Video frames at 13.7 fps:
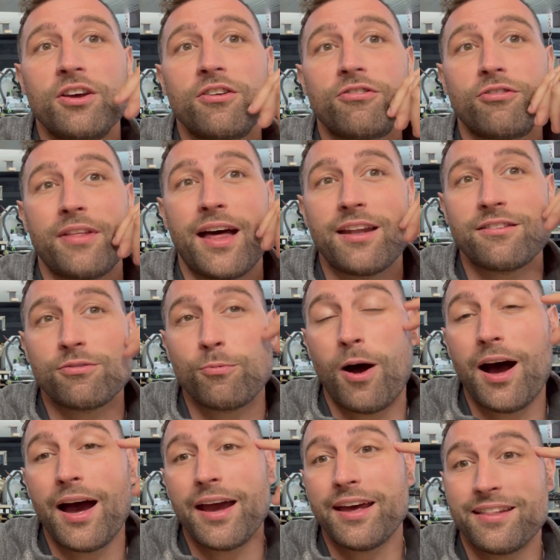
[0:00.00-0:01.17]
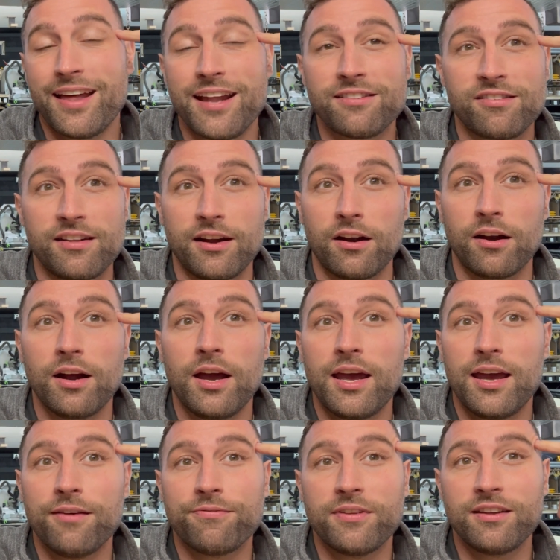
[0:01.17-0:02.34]
So that's why that's there.
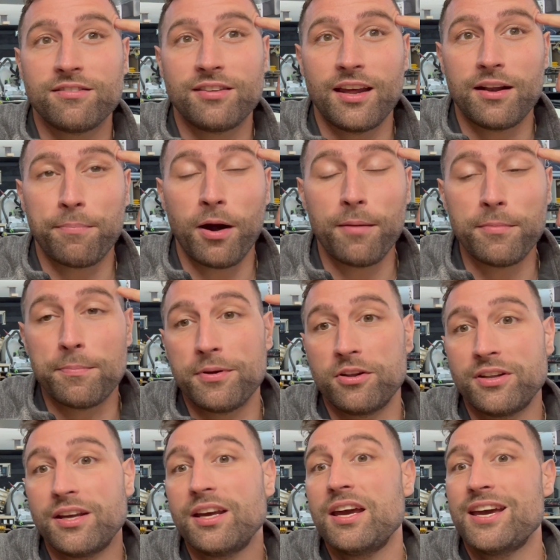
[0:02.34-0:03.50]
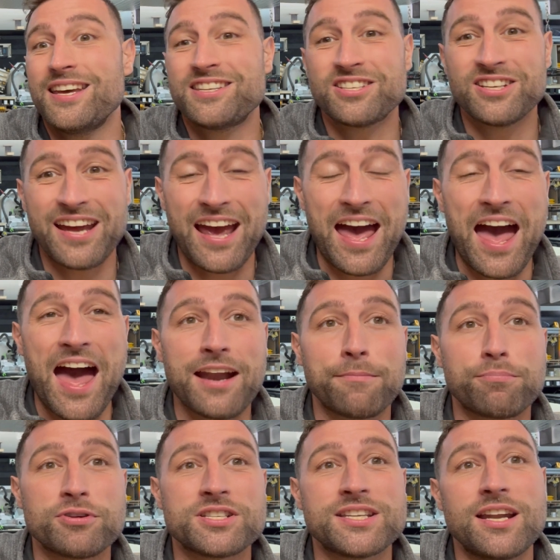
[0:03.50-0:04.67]
If they said apartment building, it's going to add a
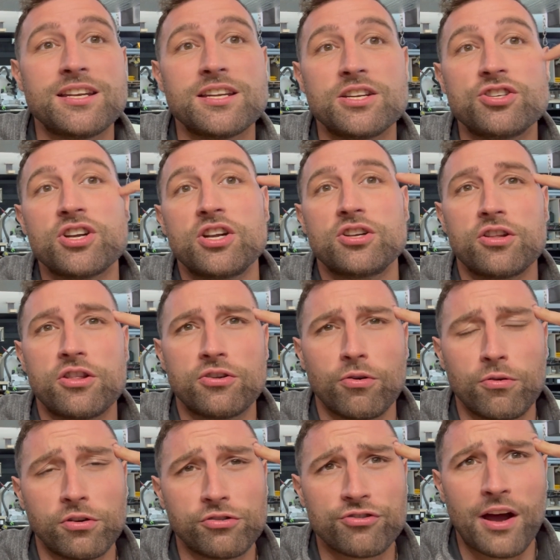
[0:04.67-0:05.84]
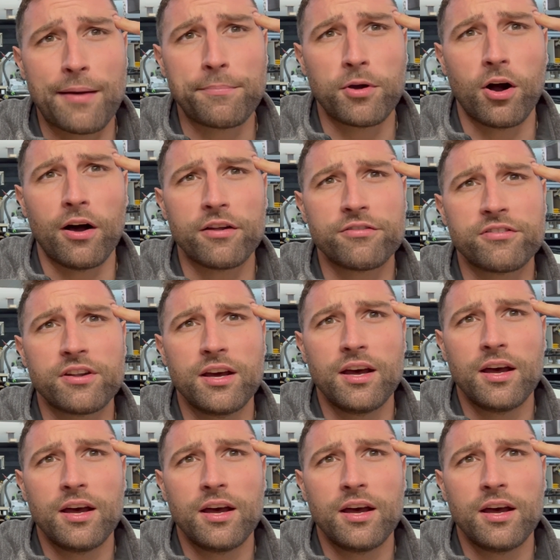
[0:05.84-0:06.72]
percentage to the total job cost.